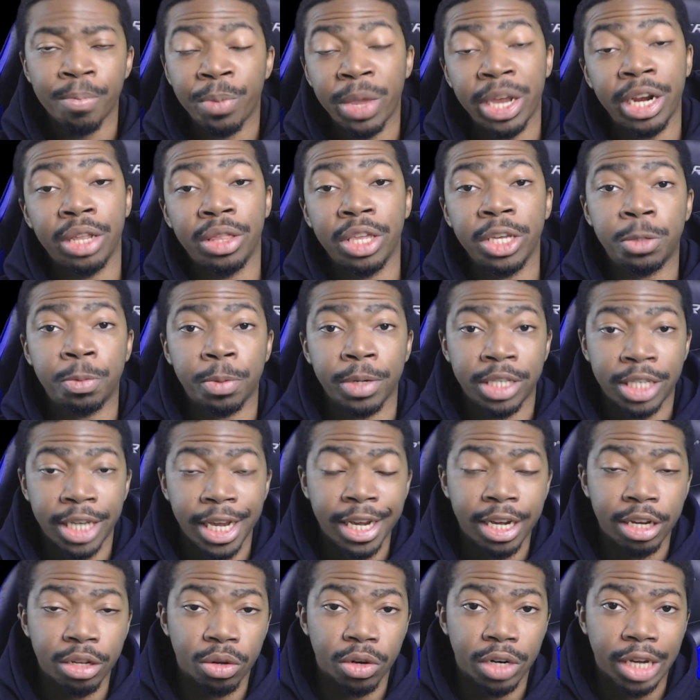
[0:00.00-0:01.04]
And in this
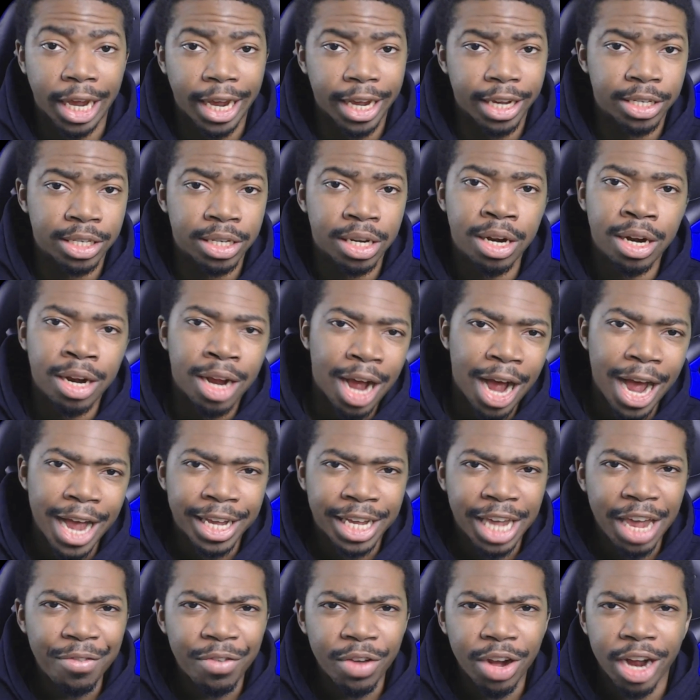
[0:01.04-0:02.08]
particular case, I
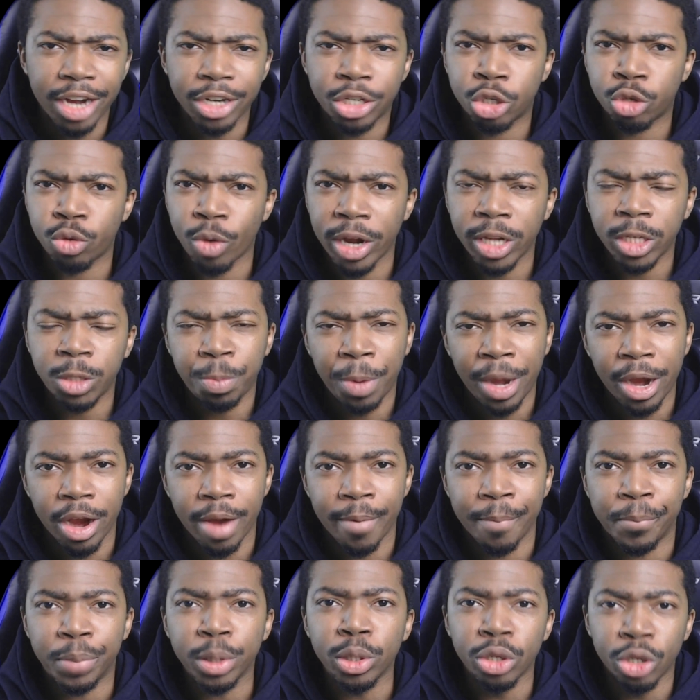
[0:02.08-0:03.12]
gave it a
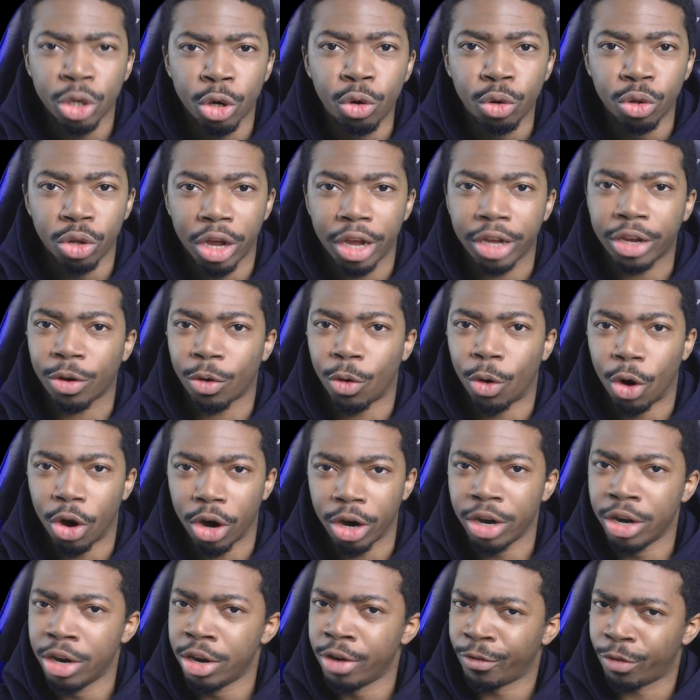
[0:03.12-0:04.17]
transparent blue look
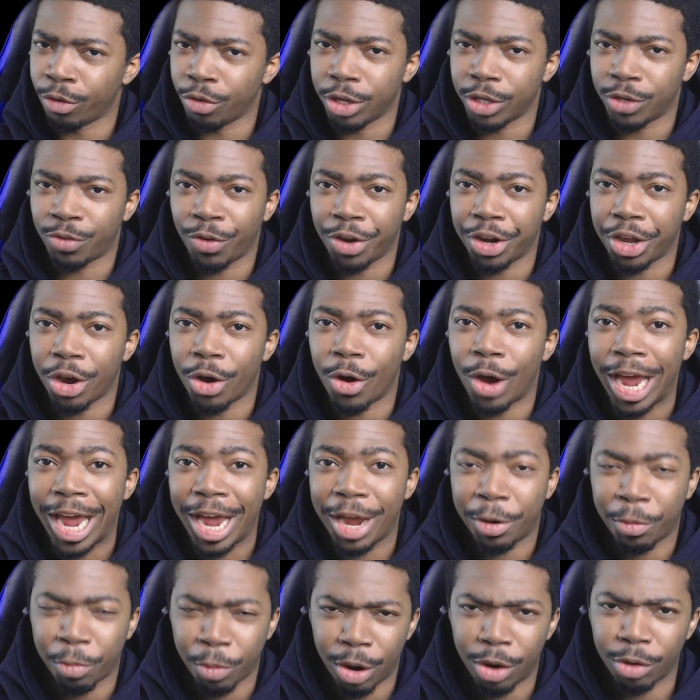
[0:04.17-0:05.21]
or for this video a
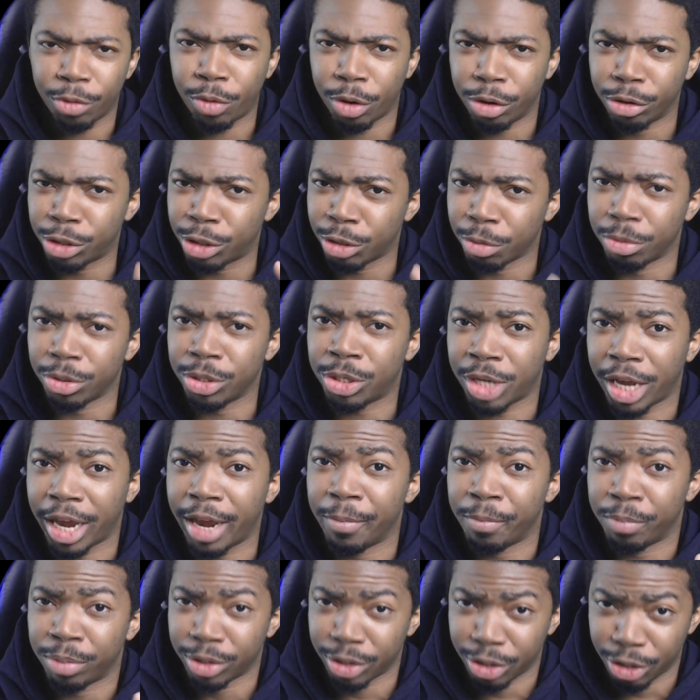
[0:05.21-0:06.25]
quote-unquote Super
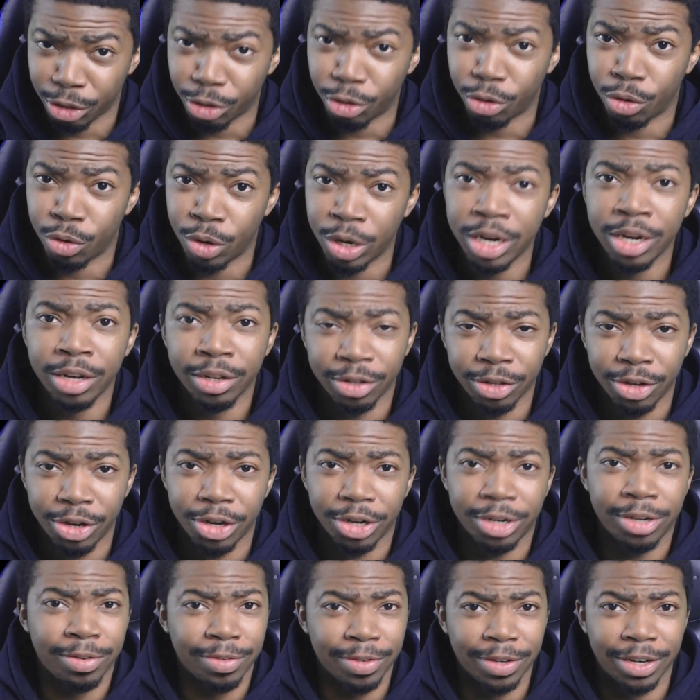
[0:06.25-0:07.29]
Saiyan Blue look.